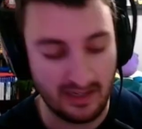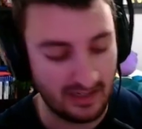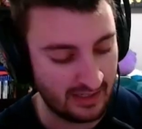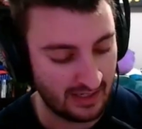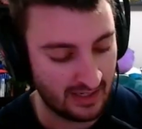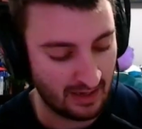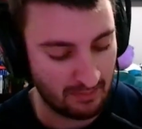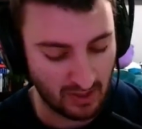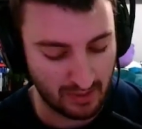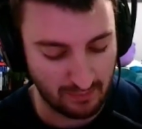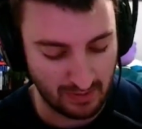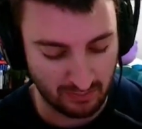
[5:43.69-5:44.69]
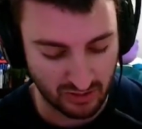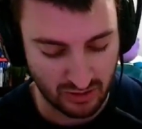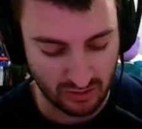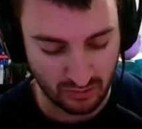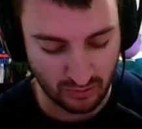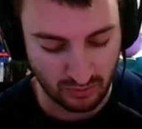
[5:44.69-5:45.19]
and I might be able
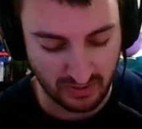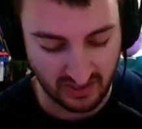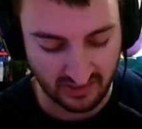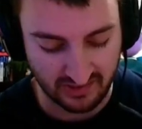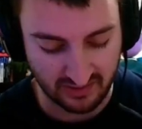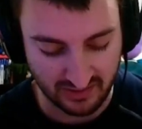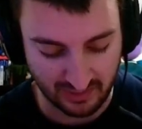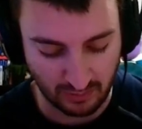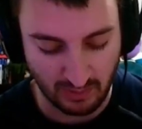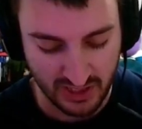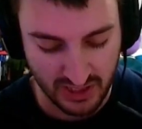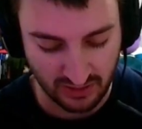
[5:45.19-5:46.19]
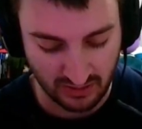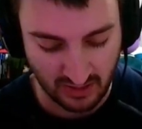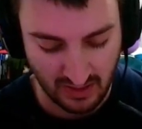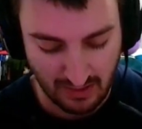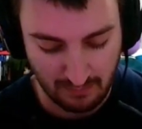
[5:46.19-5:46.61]
to, because they're sequential,